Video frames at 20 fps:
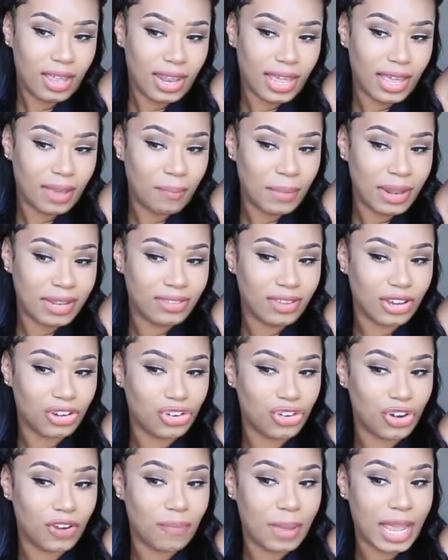like
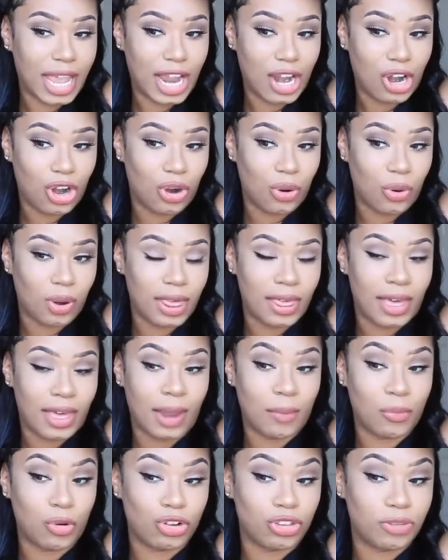midsection of my hair
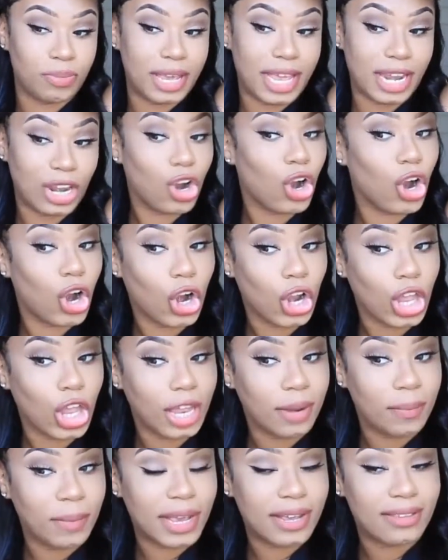that I'm going to begin
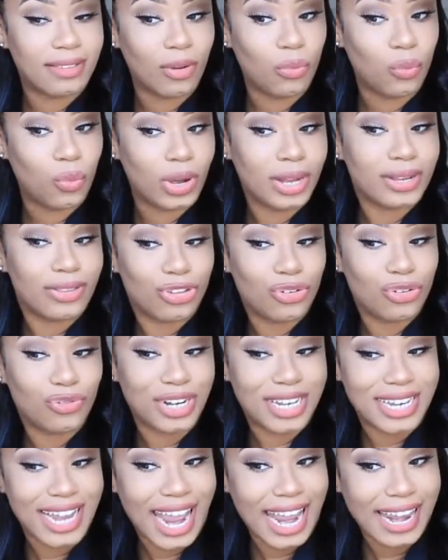curling because I want to
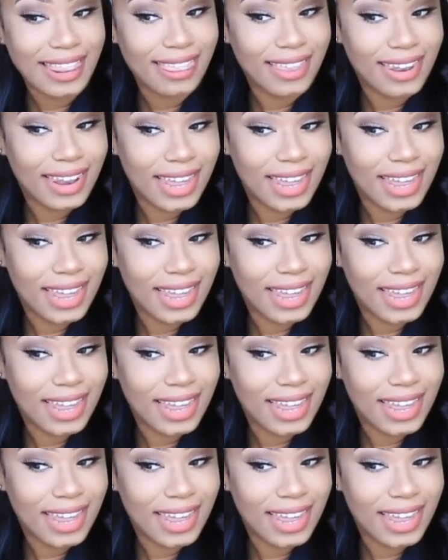retain